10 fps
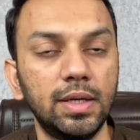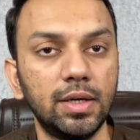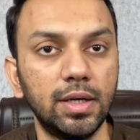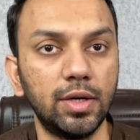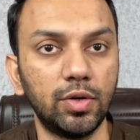
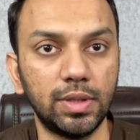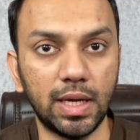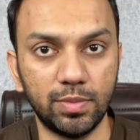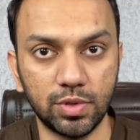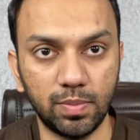on the
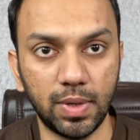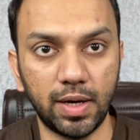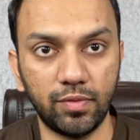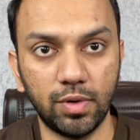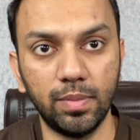Amazon
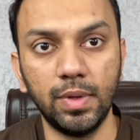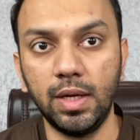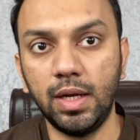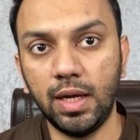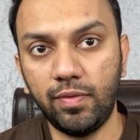platform.
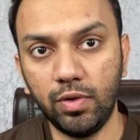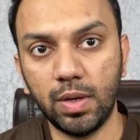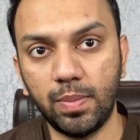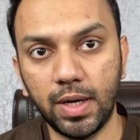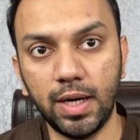If you are
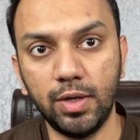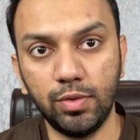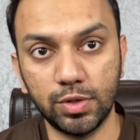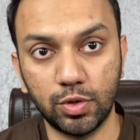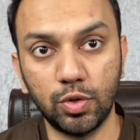a brand who
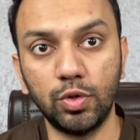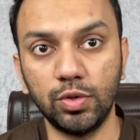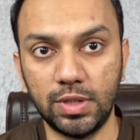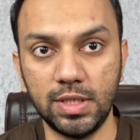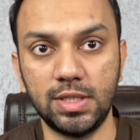has grown
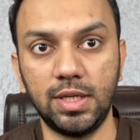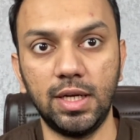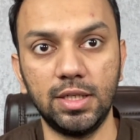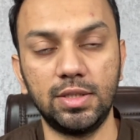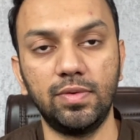to this
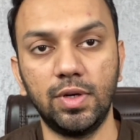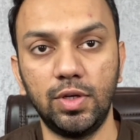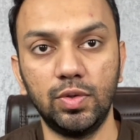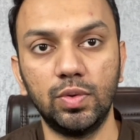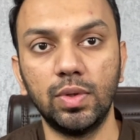stage where
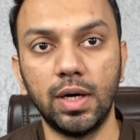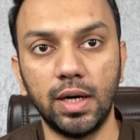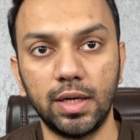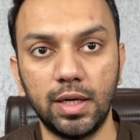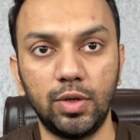you
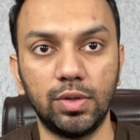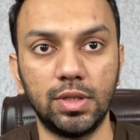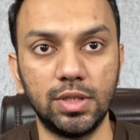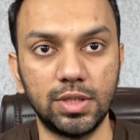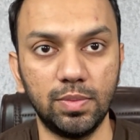are into the
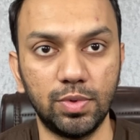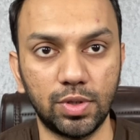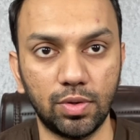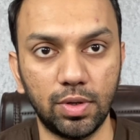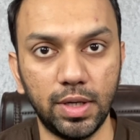
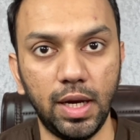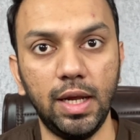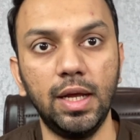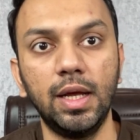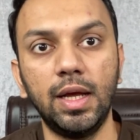distribution
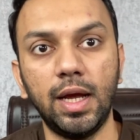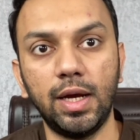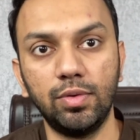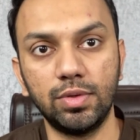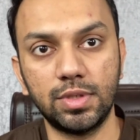already
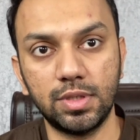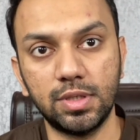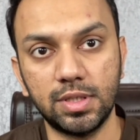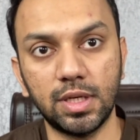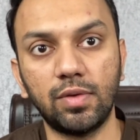and who's
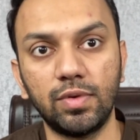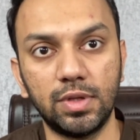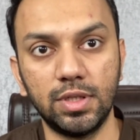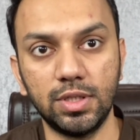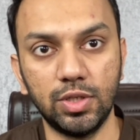stuck
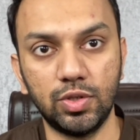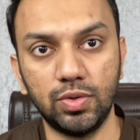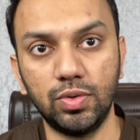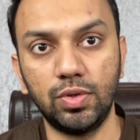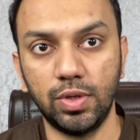with this
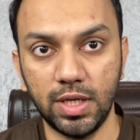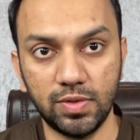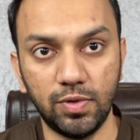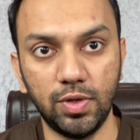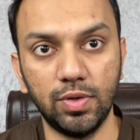issue, today's
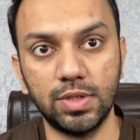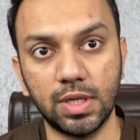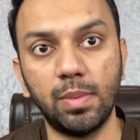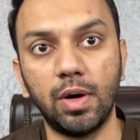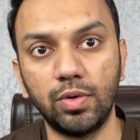video is
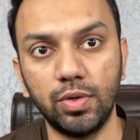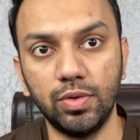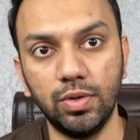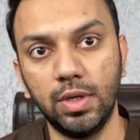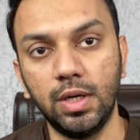about
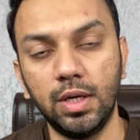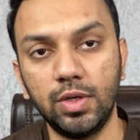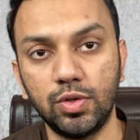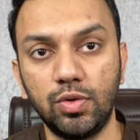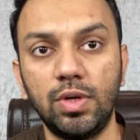you.
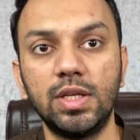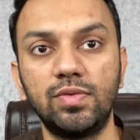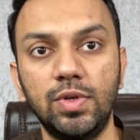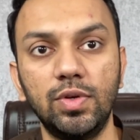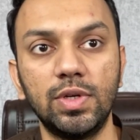So today's
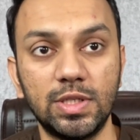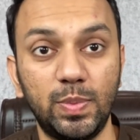video is